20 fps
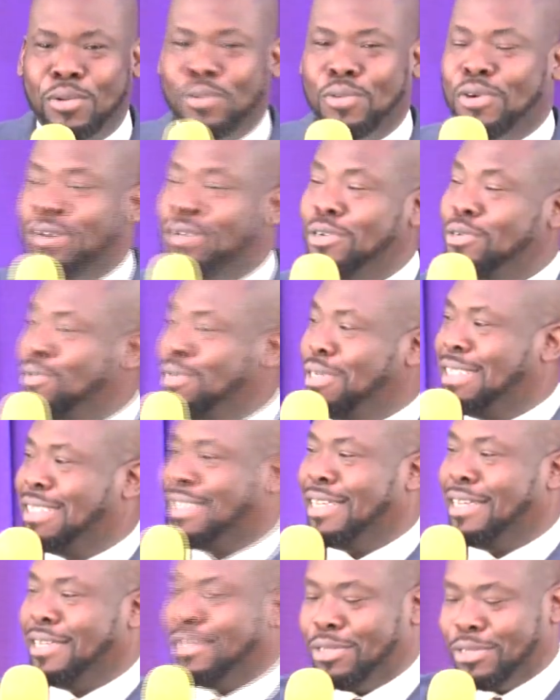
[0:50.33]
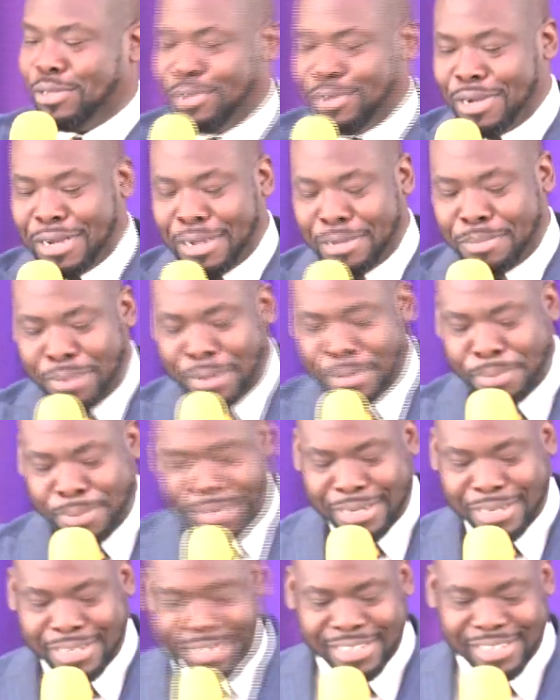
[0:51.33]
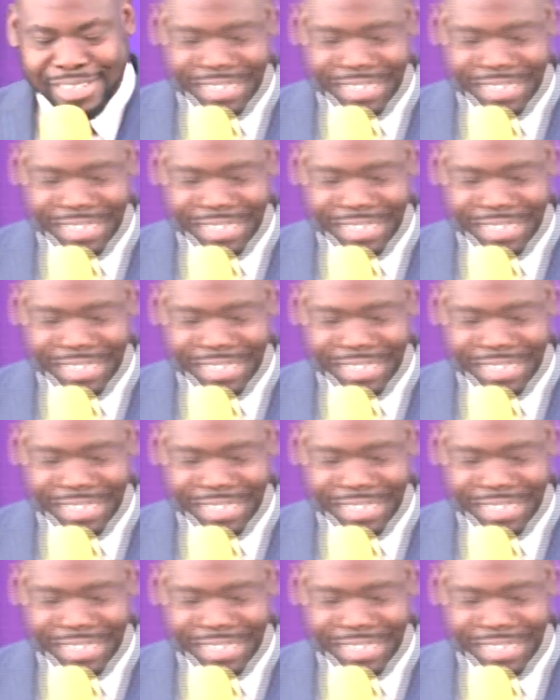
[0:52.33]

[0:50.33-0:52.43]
What do we say to our Papa?